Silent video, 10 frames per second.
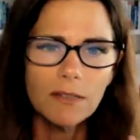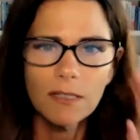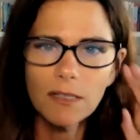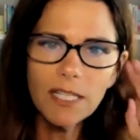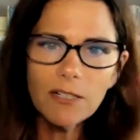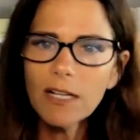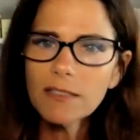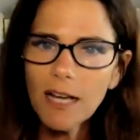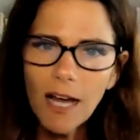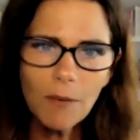the leader
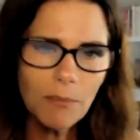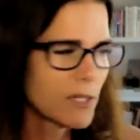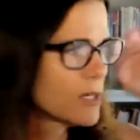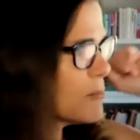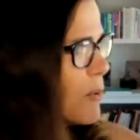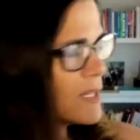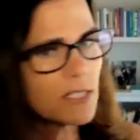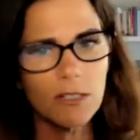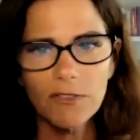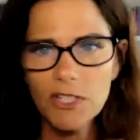on top
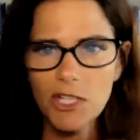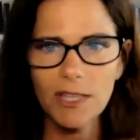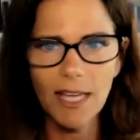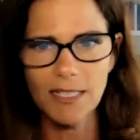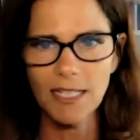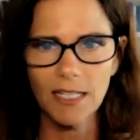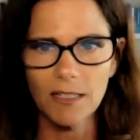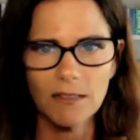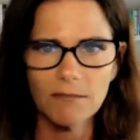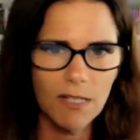points to a vision. That's it.
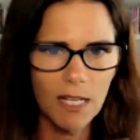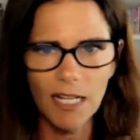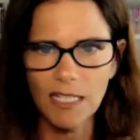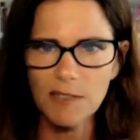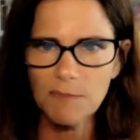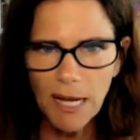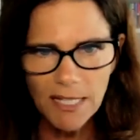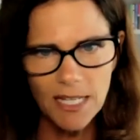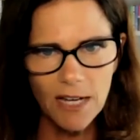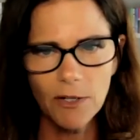And
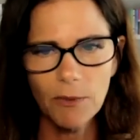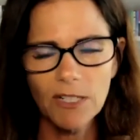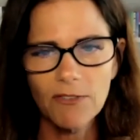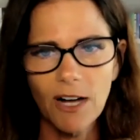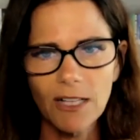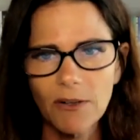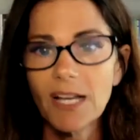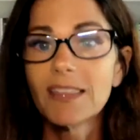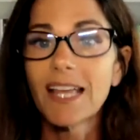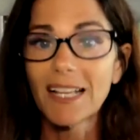expects everyone to follow.
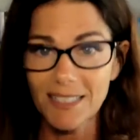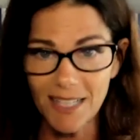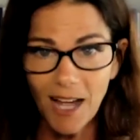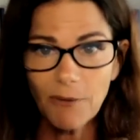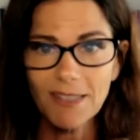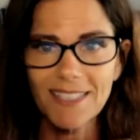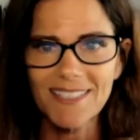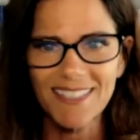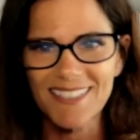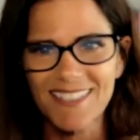That's not what
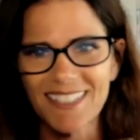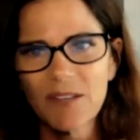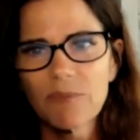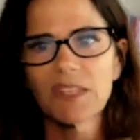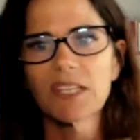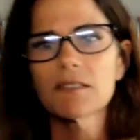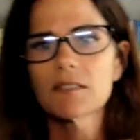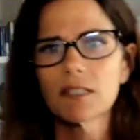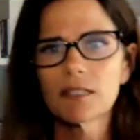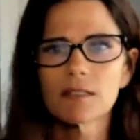this is.
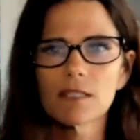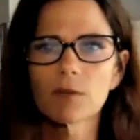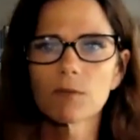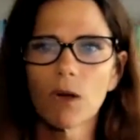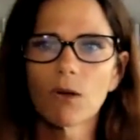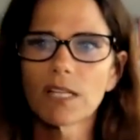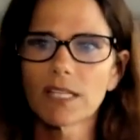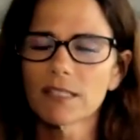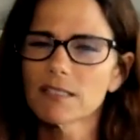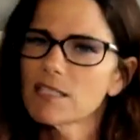This is
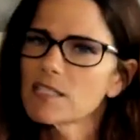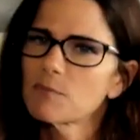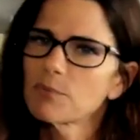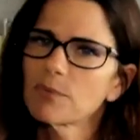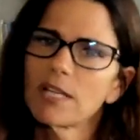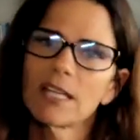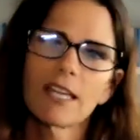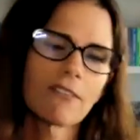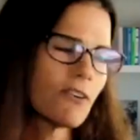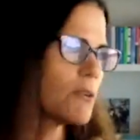enrolling. This is
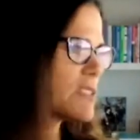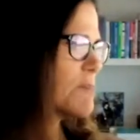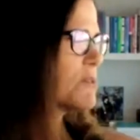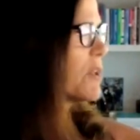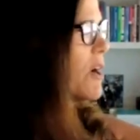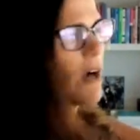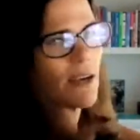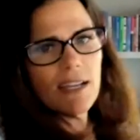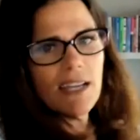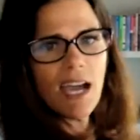bringing folks up to the
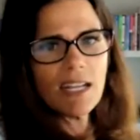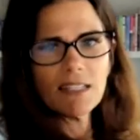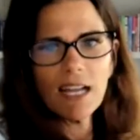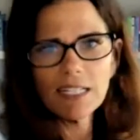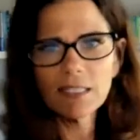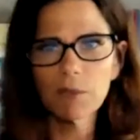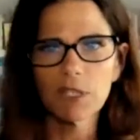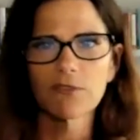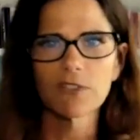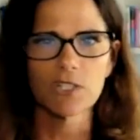heart and aligning them
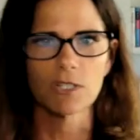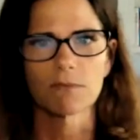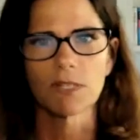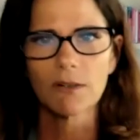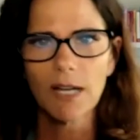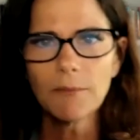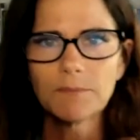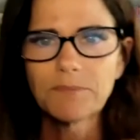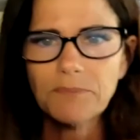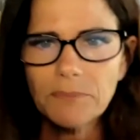with the vision. Okay?